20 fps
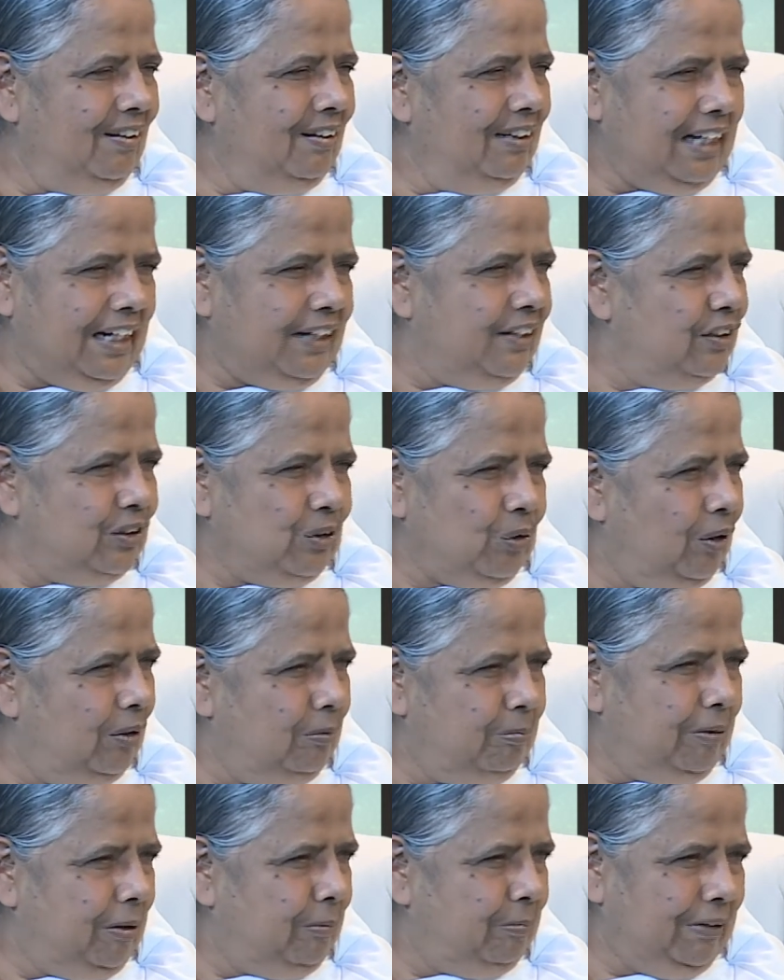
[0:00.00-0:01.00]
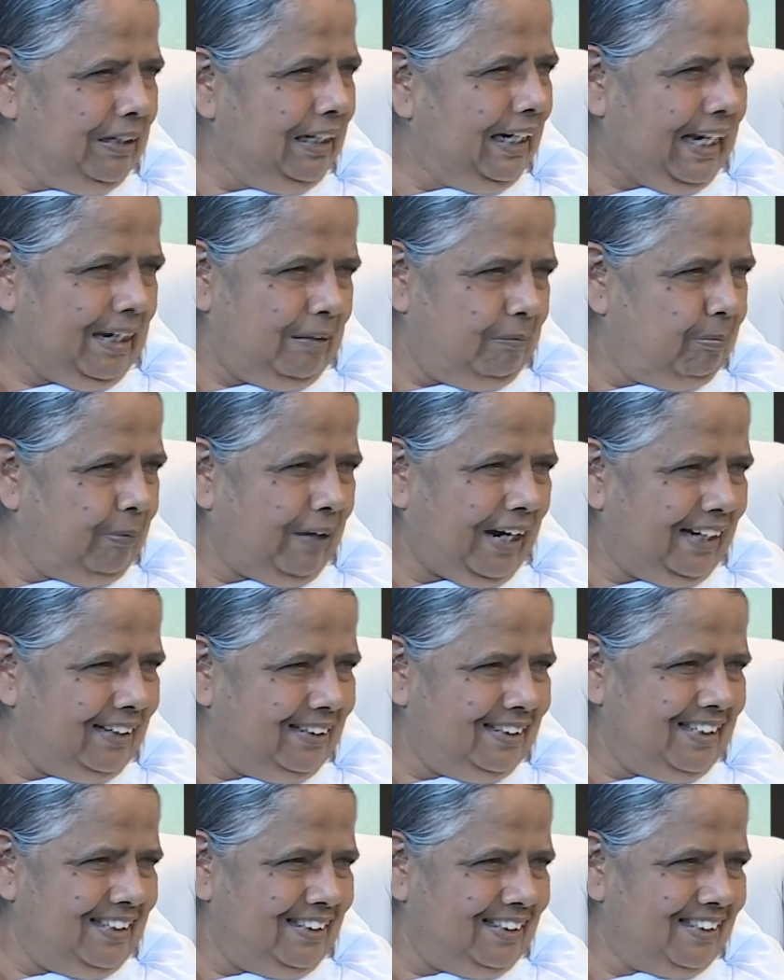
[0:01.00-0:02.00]
That is all people can
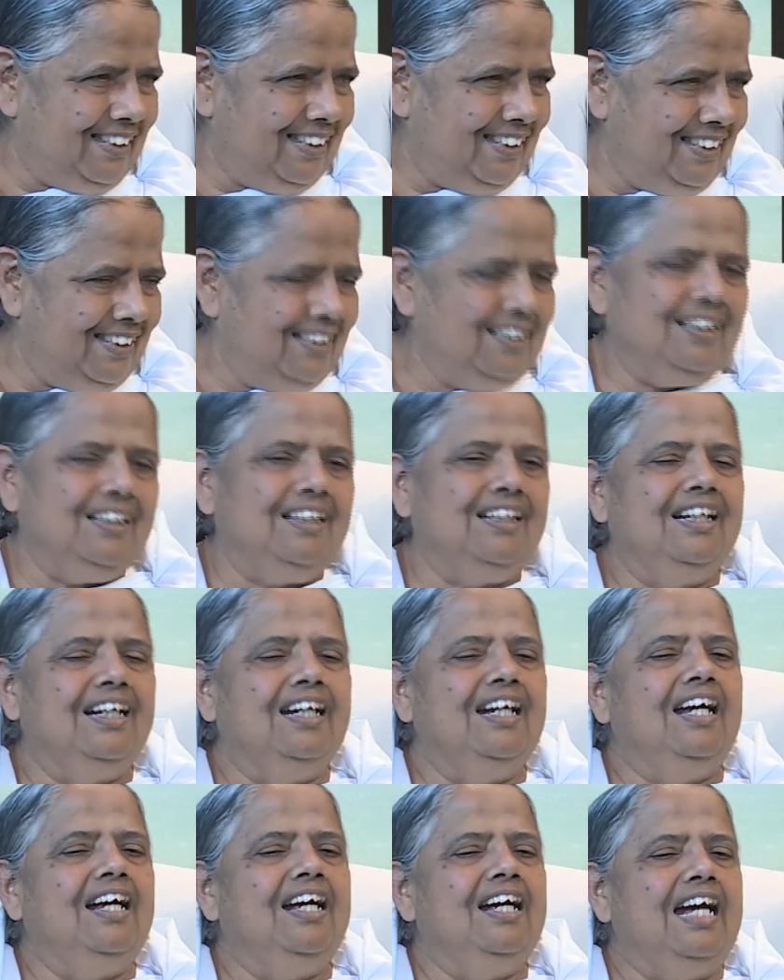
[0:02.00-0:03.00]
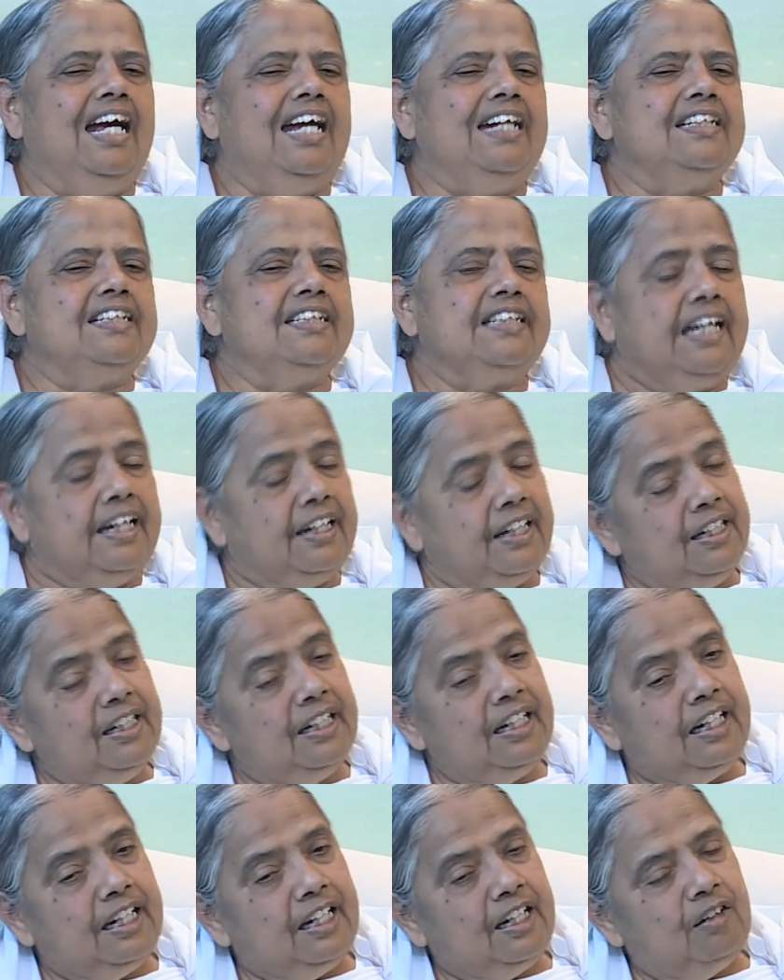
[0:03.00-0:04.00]
practice. And
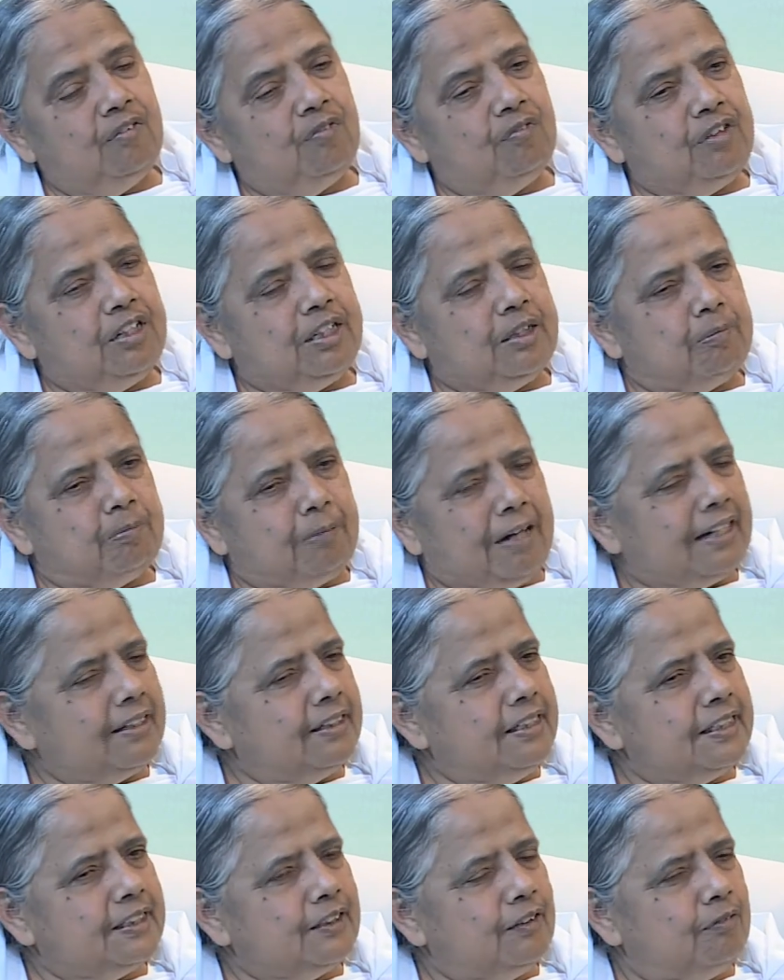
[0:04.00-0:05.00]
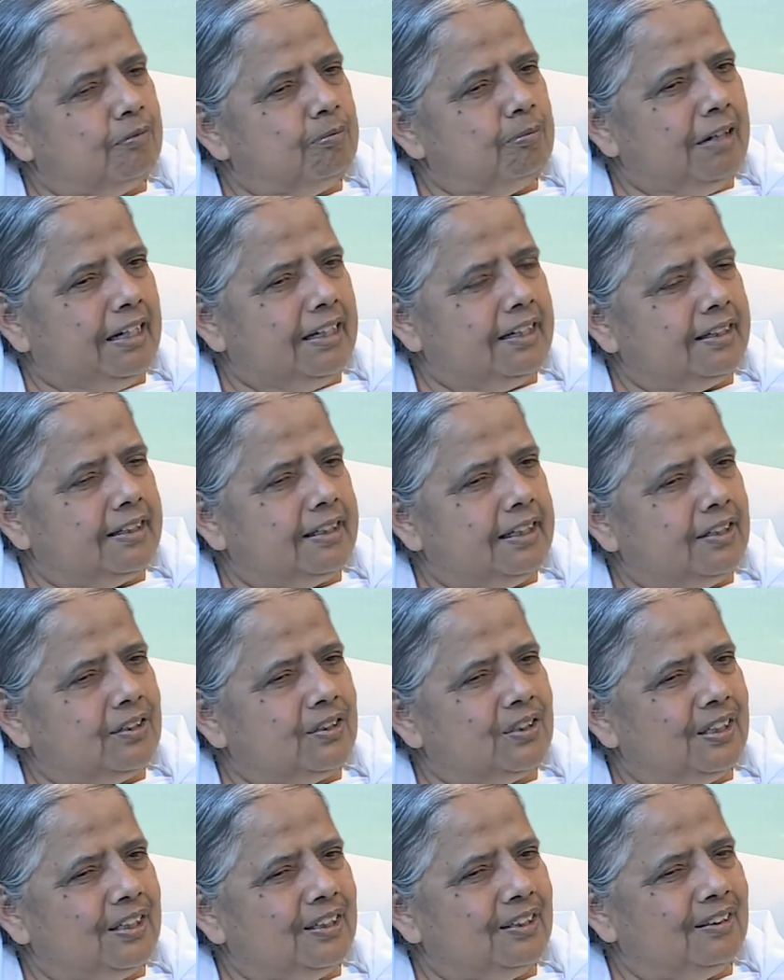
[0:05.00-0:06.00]
secondly, with the practice of
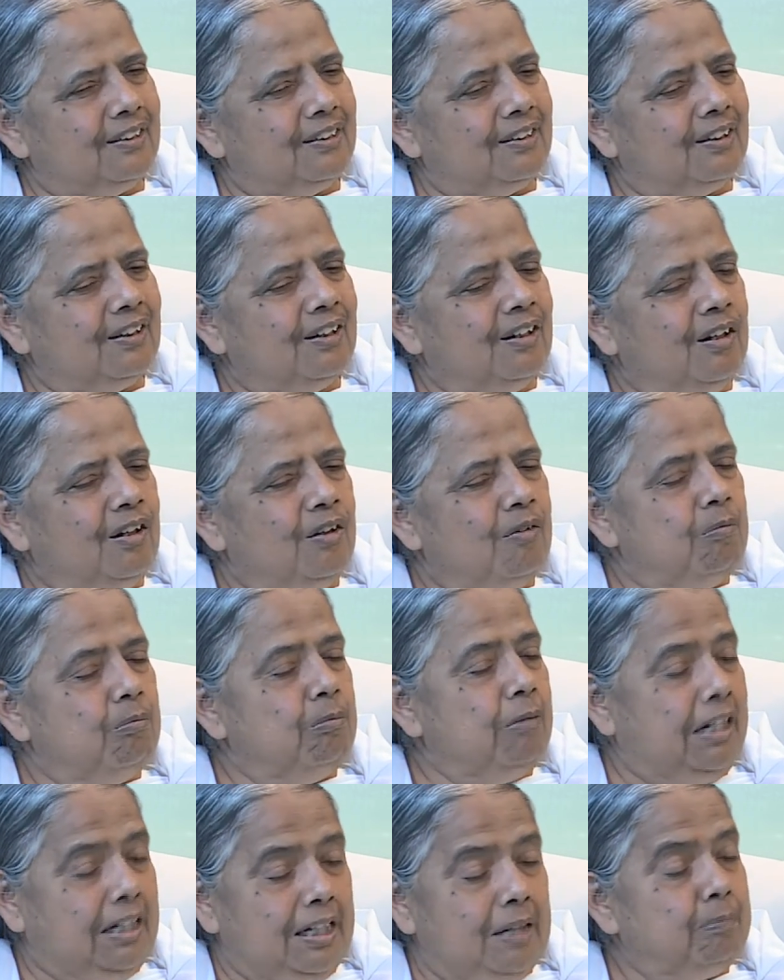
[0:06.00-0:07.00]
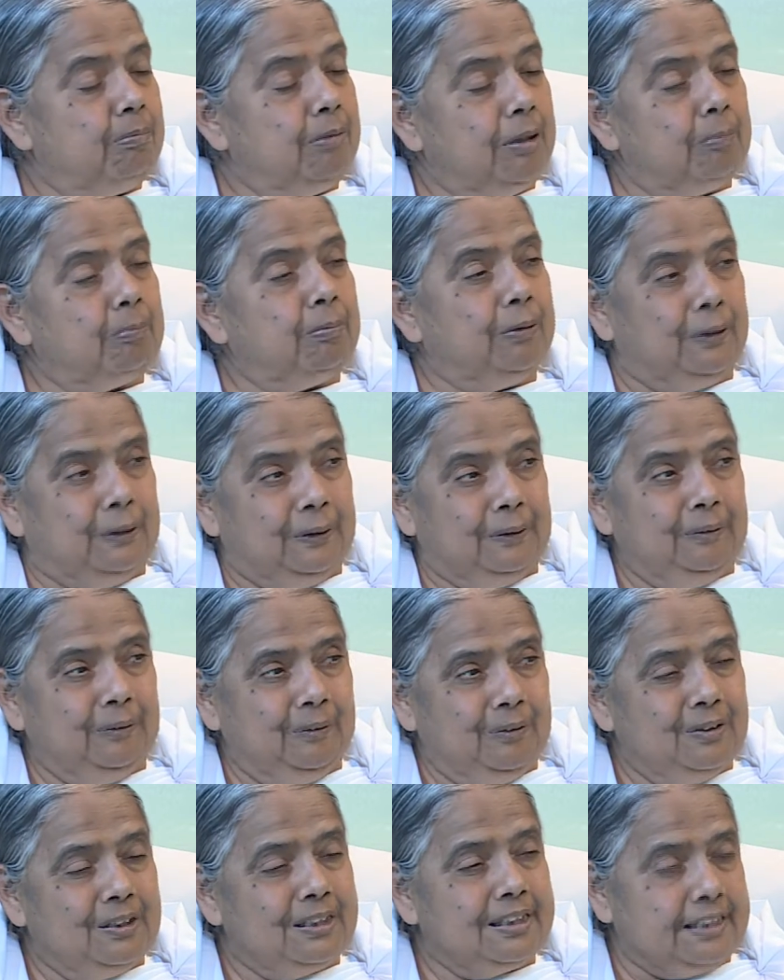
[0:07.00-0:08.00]
meditation, many people
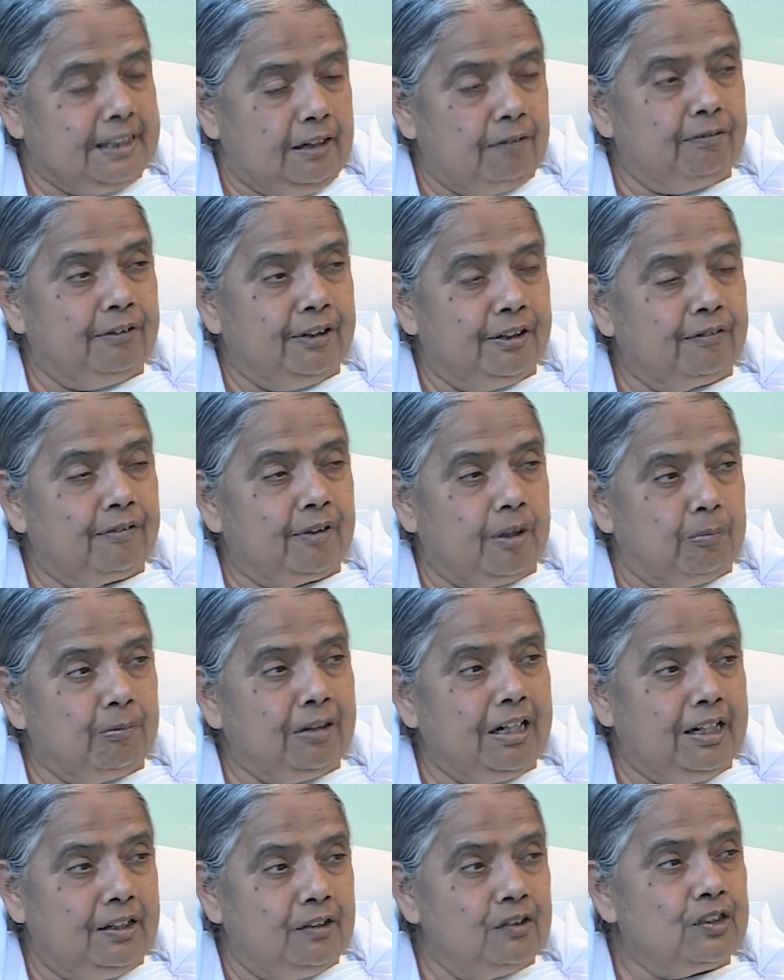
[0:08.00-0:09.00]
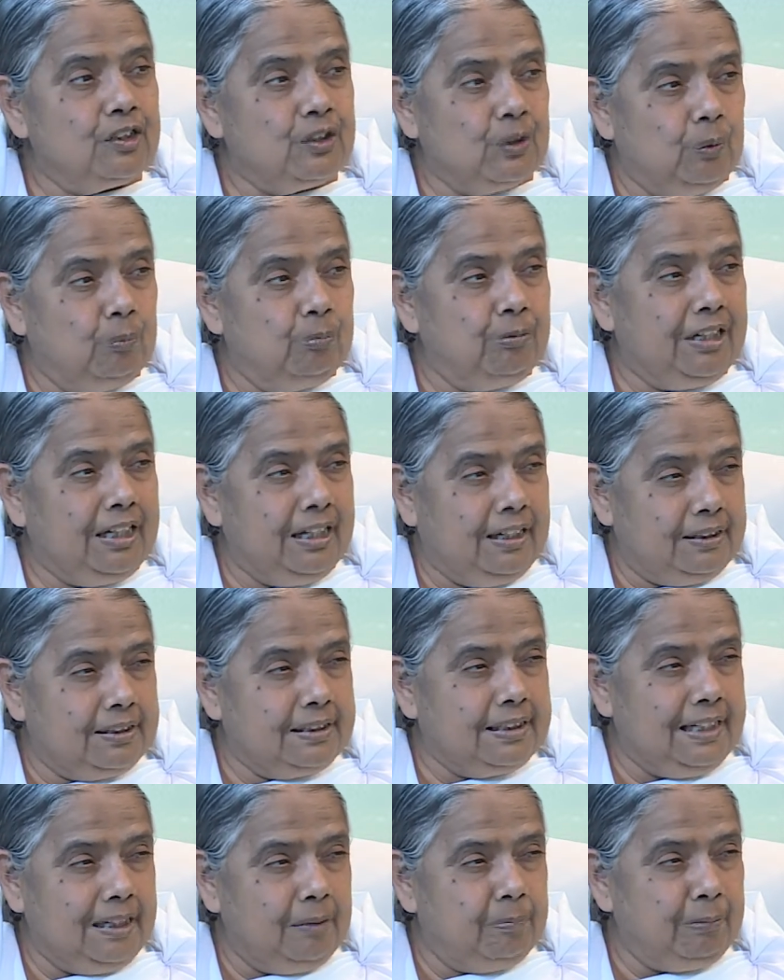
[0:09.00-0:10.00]
suffer from insomnia,
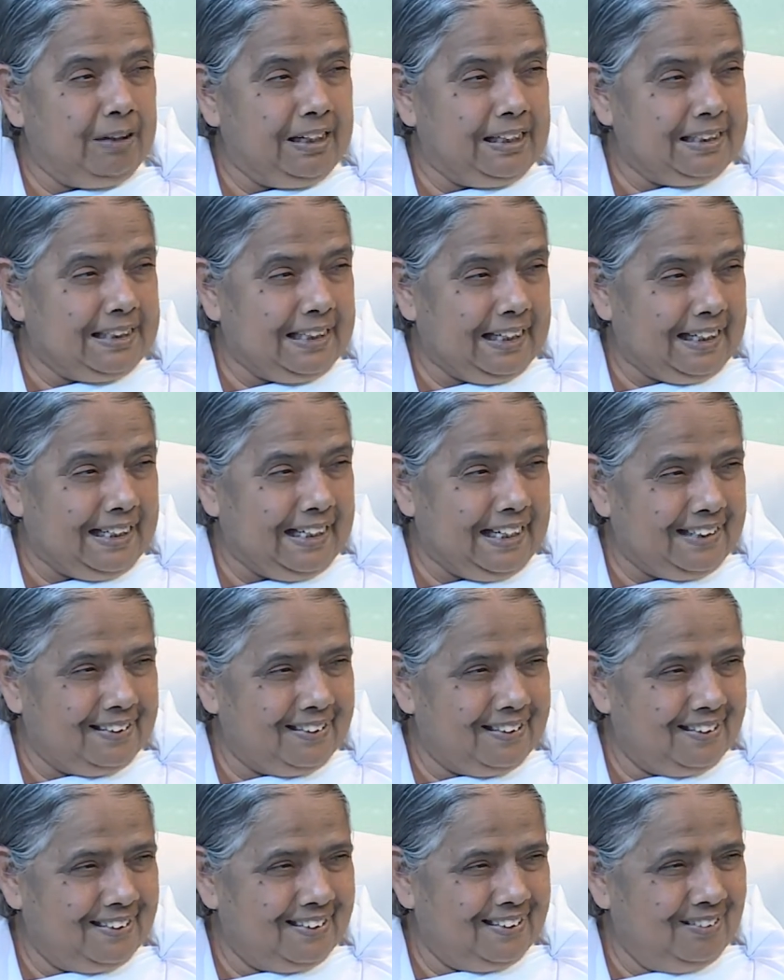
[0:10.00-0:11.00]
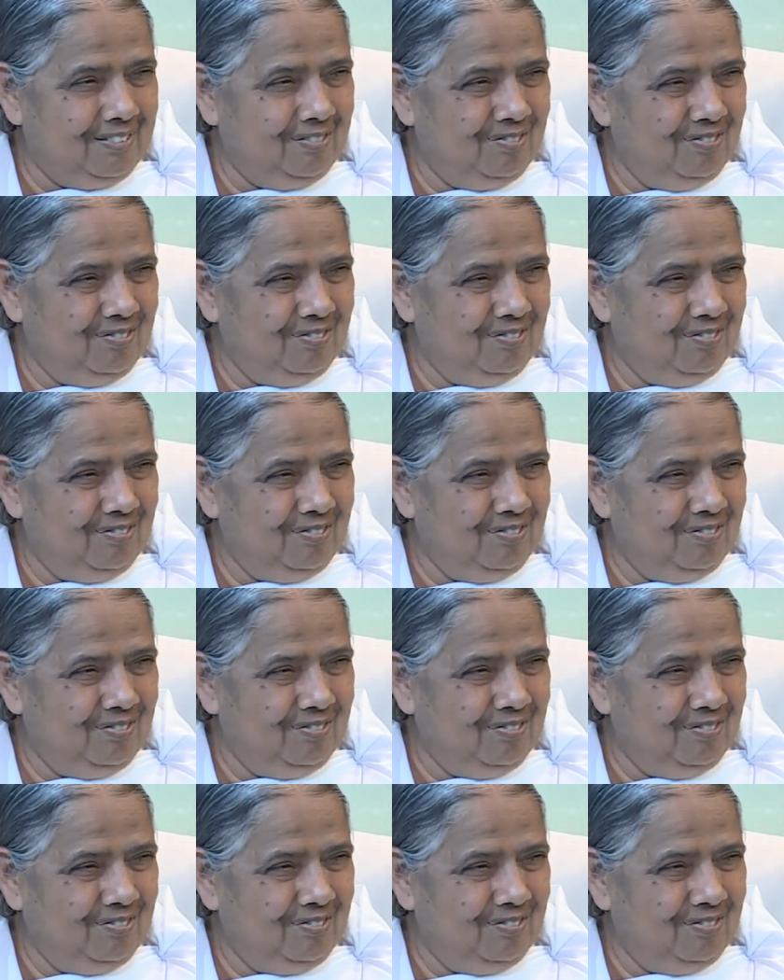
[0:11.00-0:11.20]
sleeping sickness.